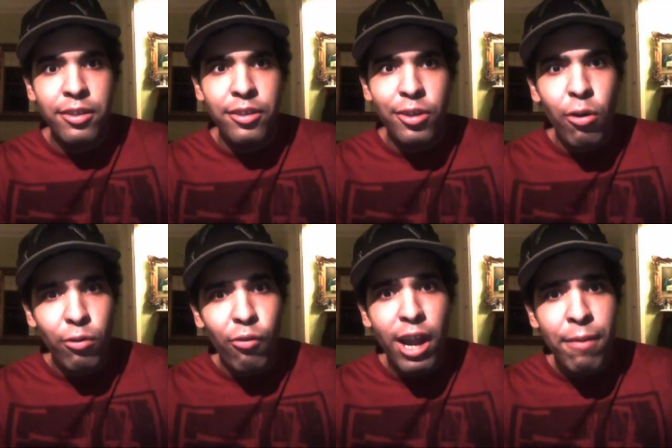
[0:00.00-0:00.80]
Yo,
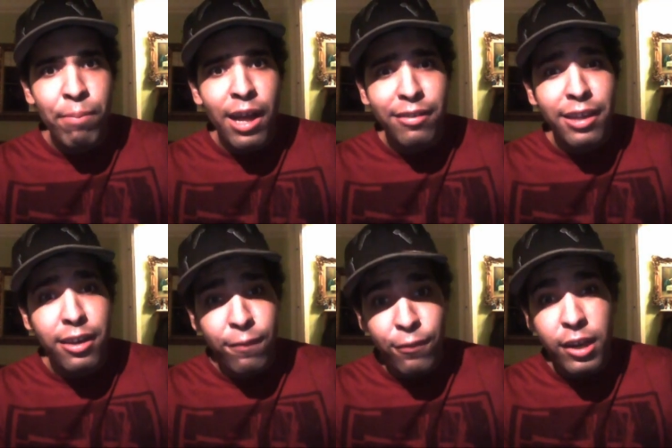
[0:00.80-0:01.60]
Grandpa, take
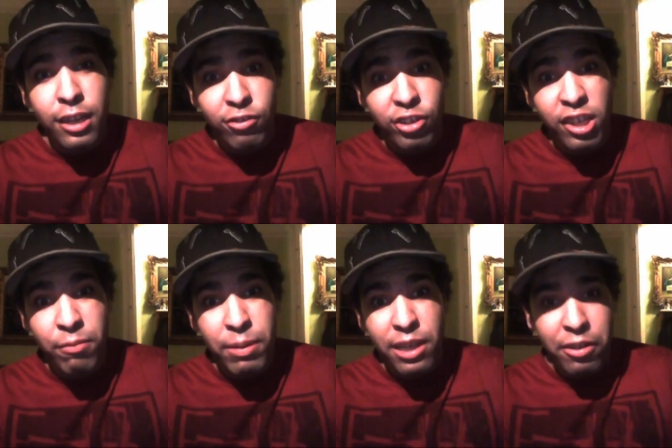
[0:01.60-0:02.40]
a fucking chill
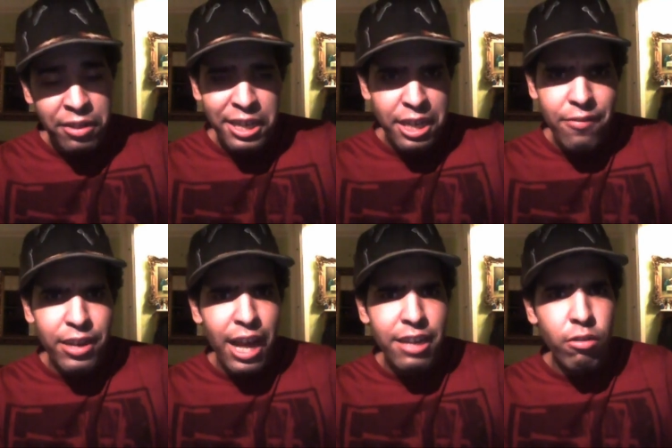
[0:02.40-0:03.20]
pill. Even
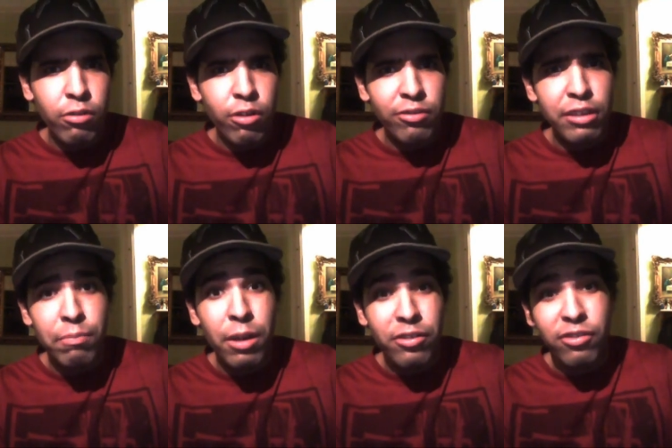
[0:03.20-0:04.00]
I don't curse as
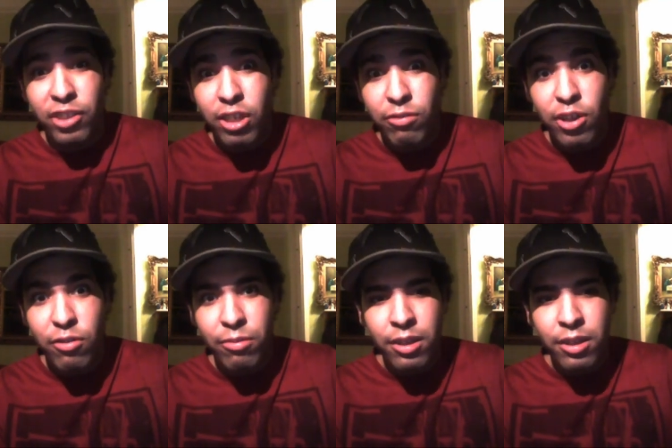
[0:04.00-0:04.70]
much as you do.